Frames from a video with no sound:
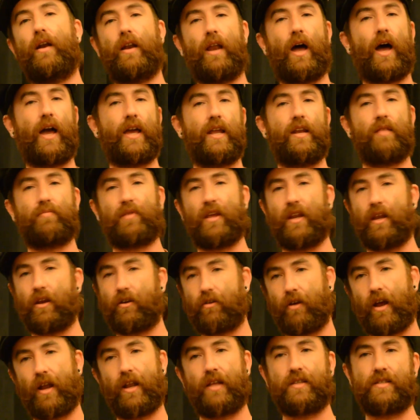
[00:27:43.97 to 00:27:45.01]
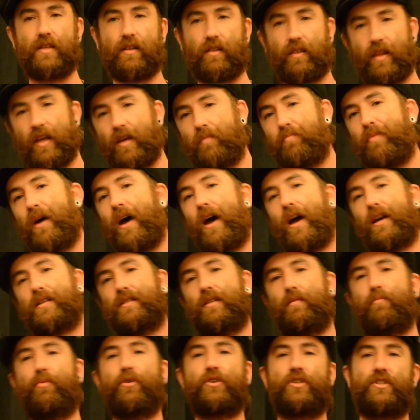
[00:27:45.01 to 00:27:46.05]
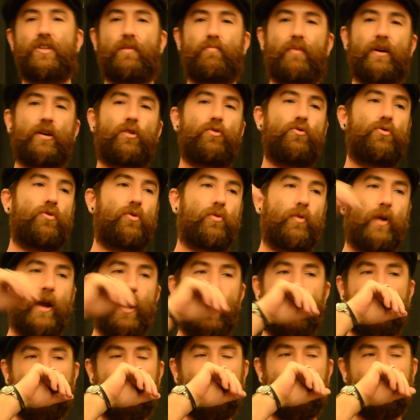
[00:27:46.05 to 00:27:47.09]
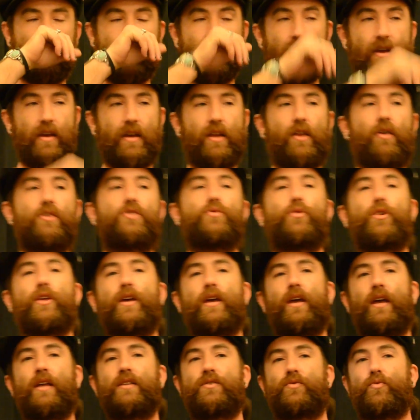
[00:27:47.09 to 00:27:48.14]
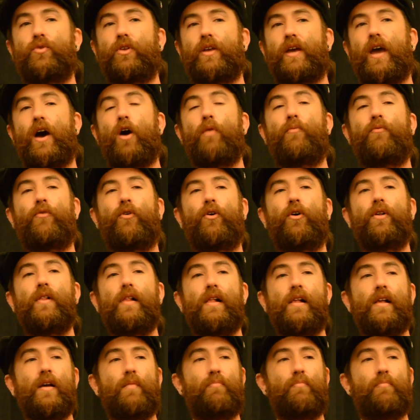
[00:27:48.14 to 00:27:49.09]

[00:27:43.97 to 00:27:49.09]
and I end up getting credits and link backs, and it pushes up my Google rank, and it's really helpful.